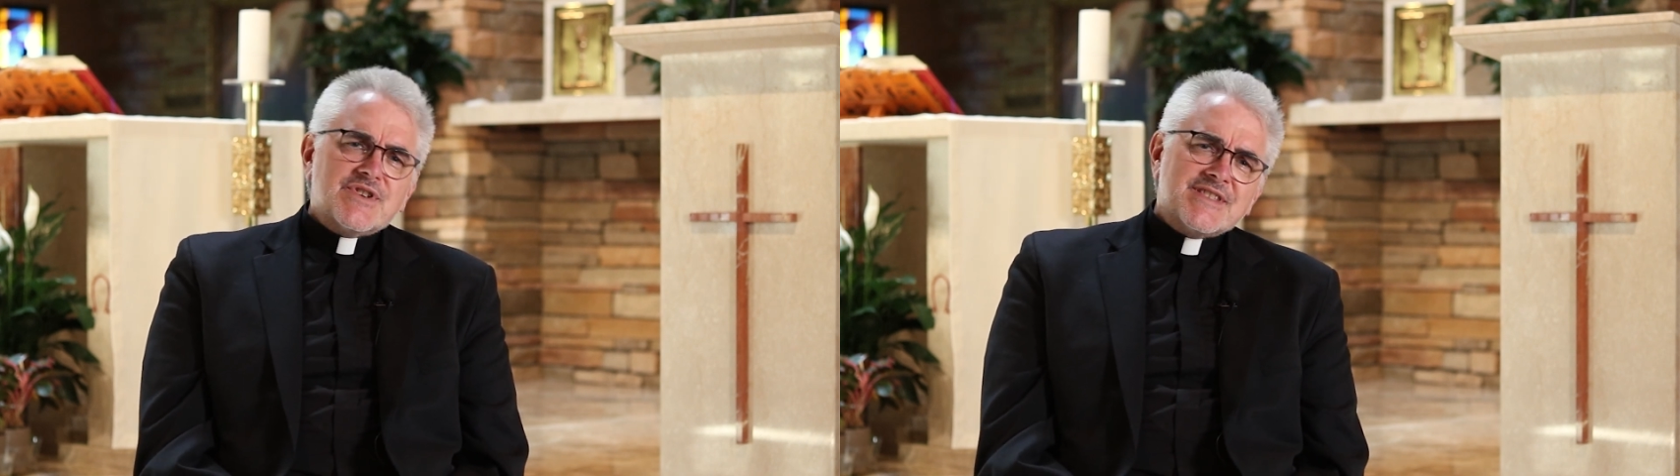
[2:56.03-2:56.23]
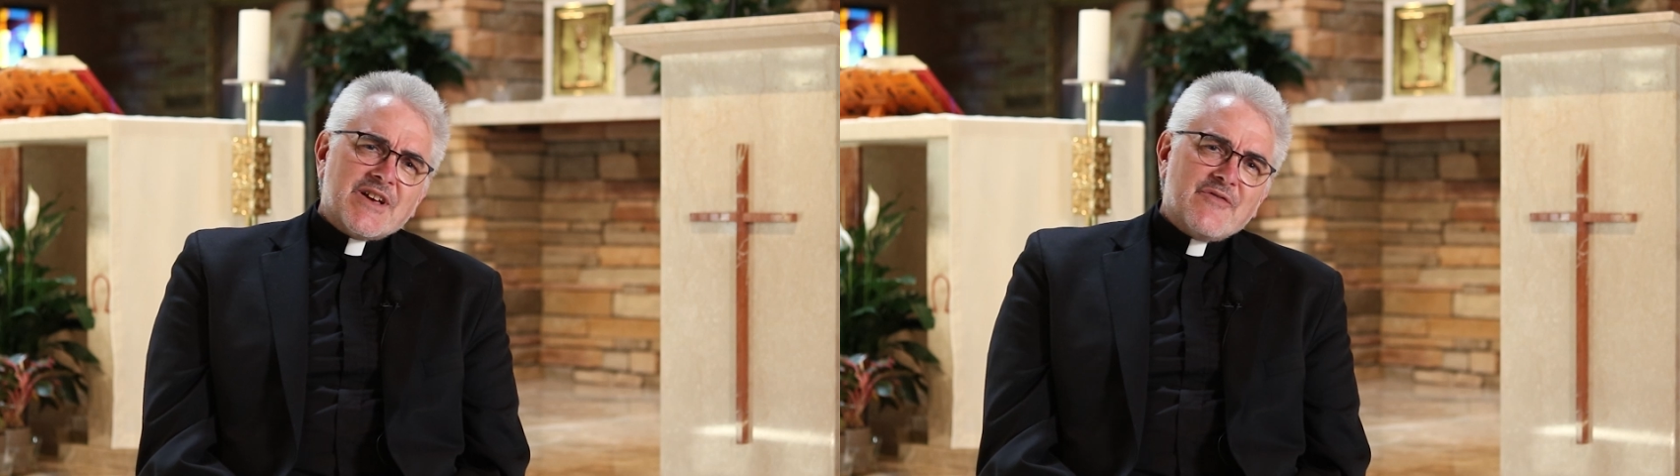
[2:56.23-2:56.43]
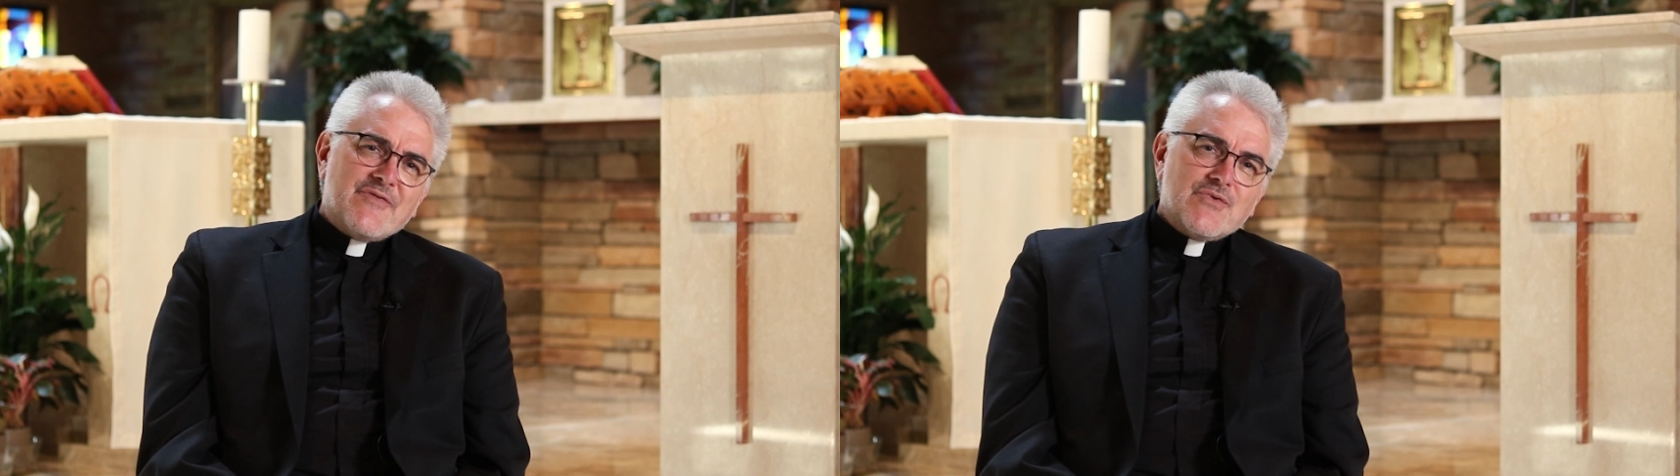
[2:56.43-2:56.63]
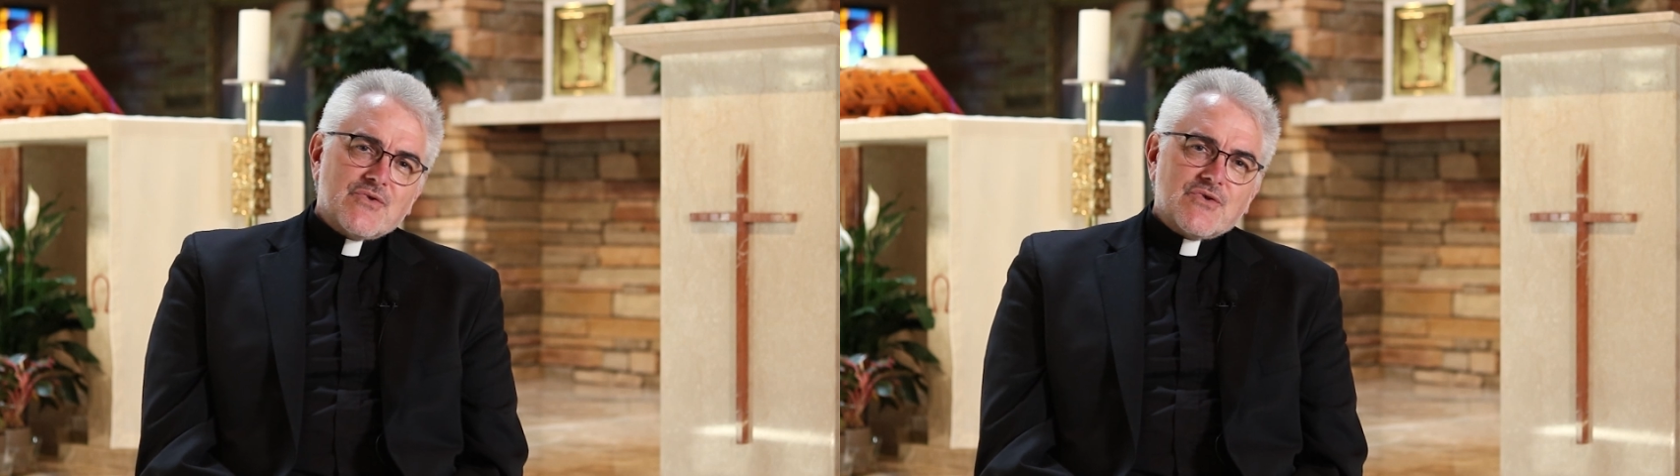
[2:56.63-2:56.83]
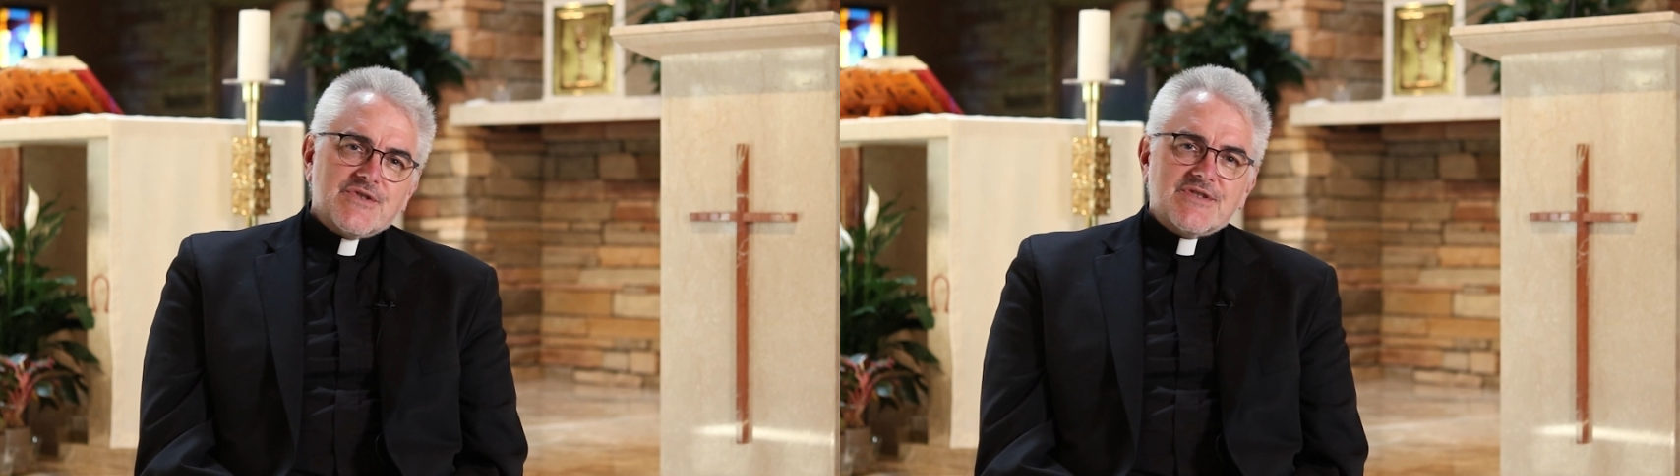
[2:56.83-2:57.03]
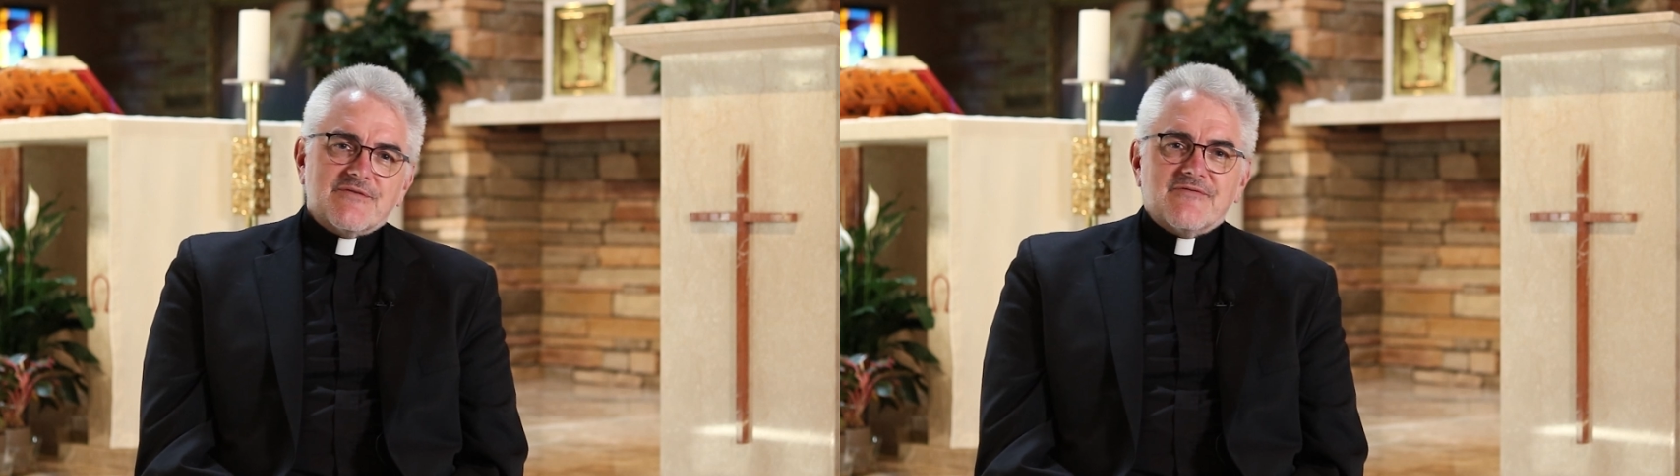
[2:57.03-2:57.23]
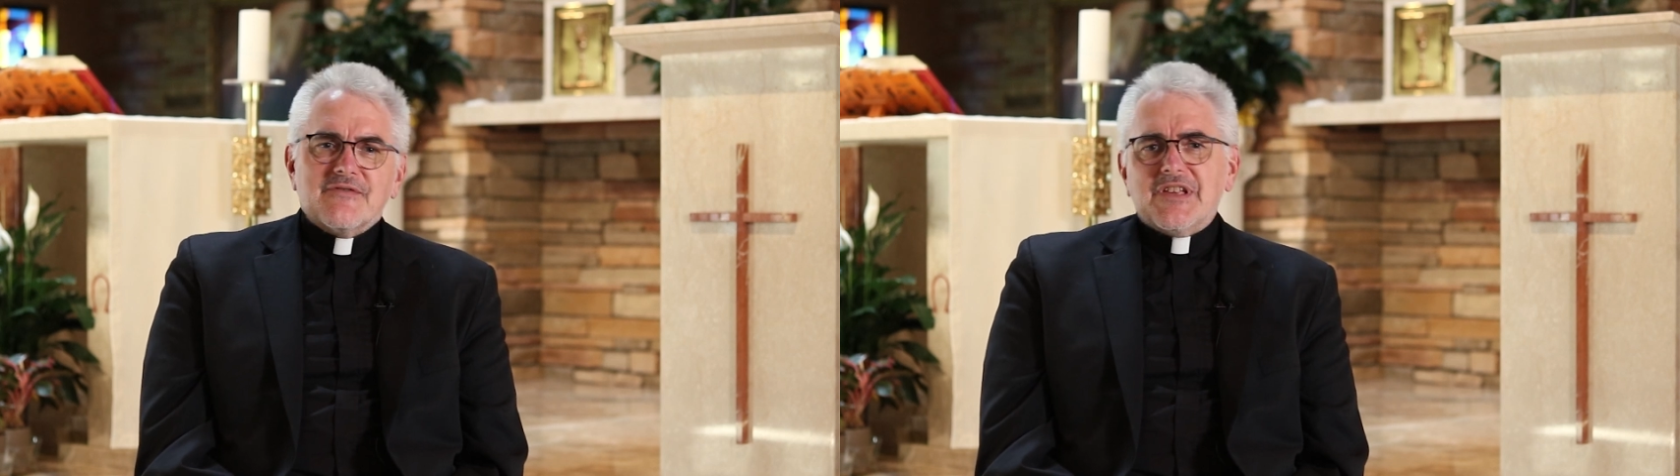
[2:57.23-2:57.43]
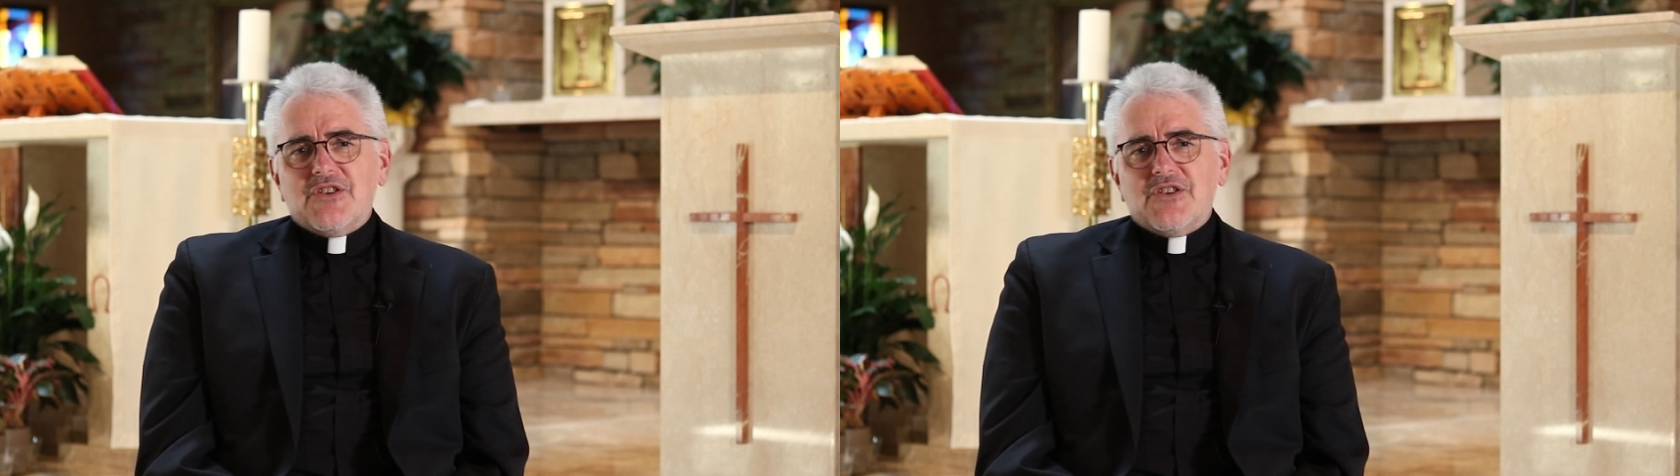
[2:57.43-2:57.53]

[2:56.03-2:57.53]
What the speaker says: putting down floors and,